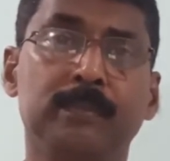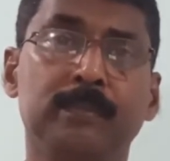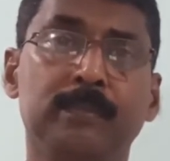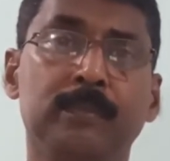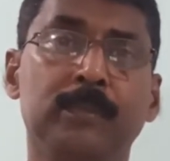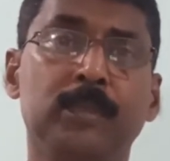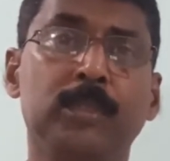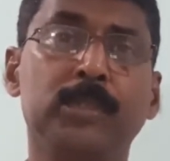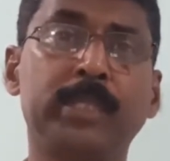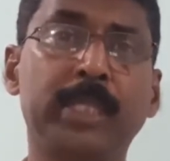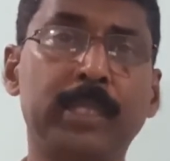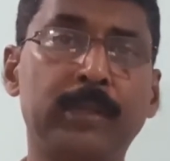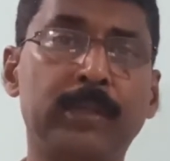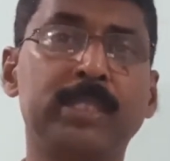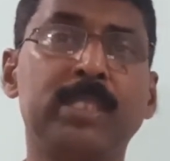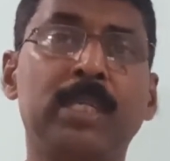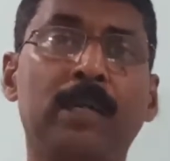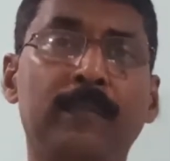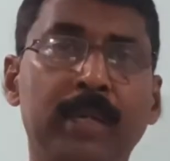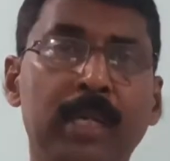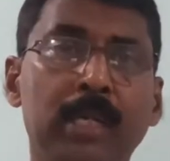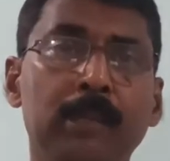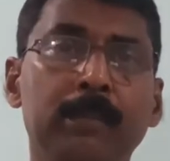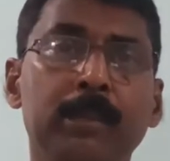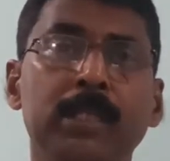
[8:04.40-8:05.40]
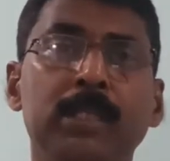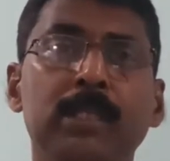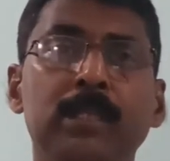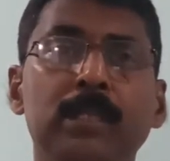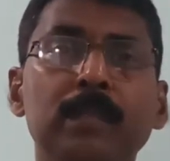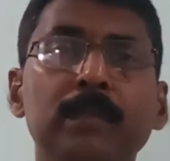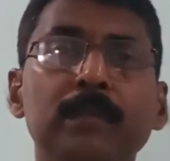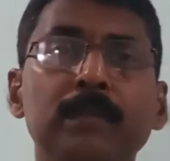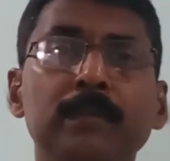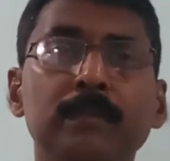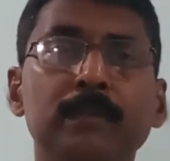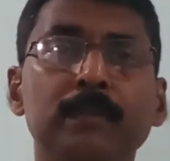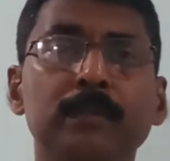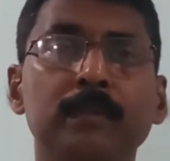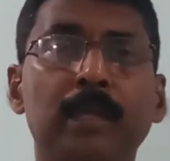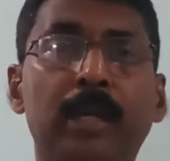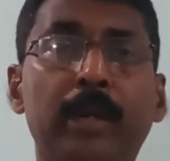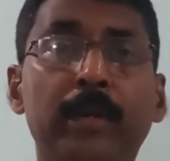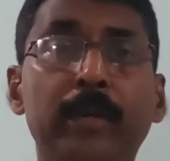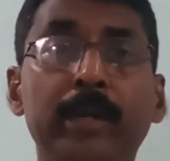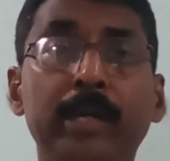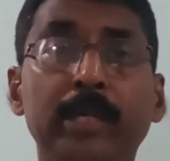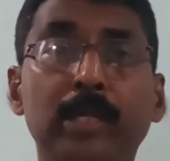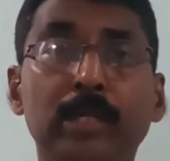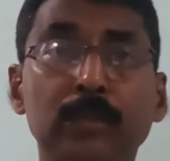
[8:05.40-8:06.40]
because that was available there,
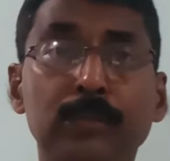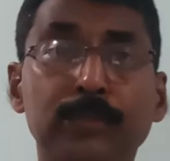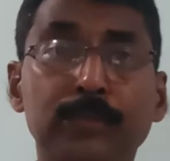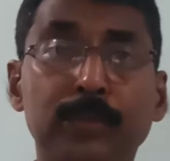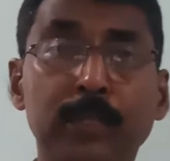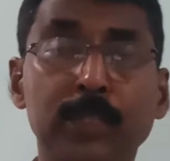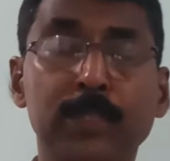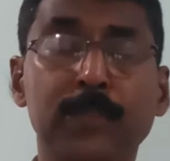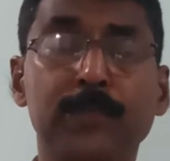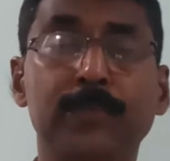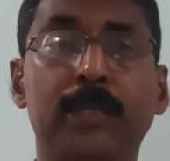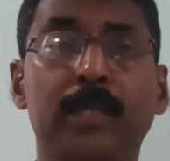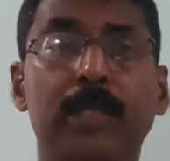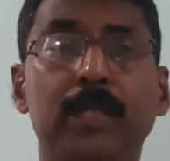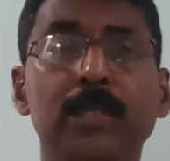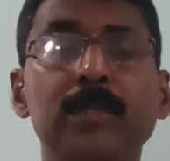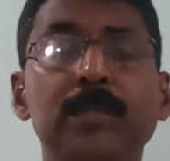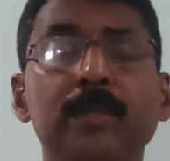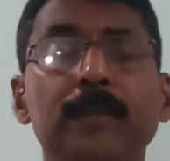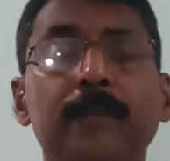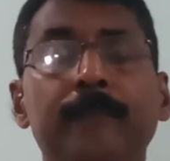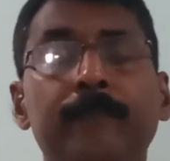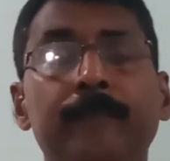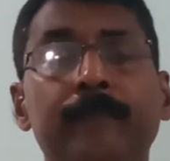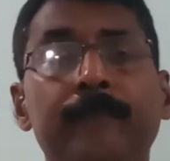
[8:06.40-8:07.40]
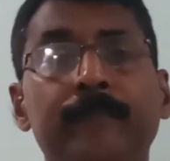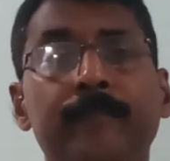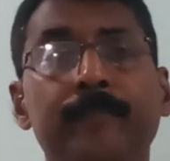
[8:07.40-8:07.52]
radioactive phosphorus,